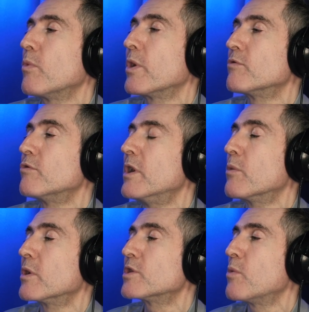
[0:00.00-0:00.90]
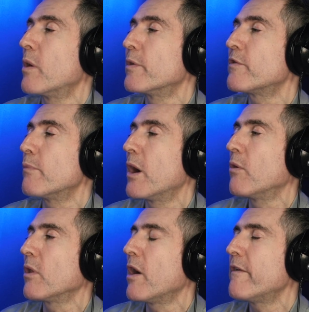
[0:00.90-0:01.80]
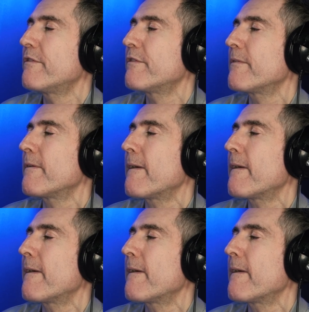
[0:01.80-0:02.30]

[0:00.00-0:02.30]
really wanted to work with for my whole life.